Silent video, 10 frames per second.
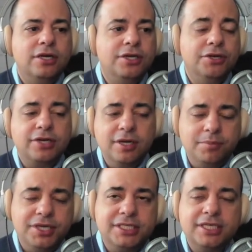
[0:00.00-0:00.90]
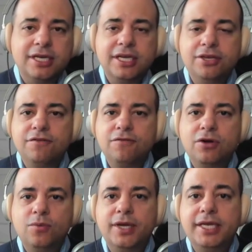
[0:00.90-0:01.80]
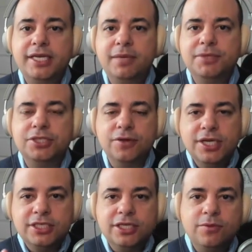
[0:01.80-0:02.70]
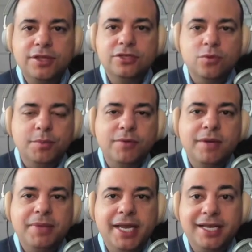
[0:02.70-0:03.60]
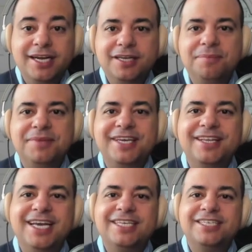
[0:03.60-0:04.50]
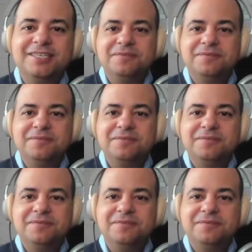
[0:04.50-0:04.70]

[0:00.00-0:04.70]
your company stock in your 401 and keep it. So stick with us. We'll be right back on Make It Last.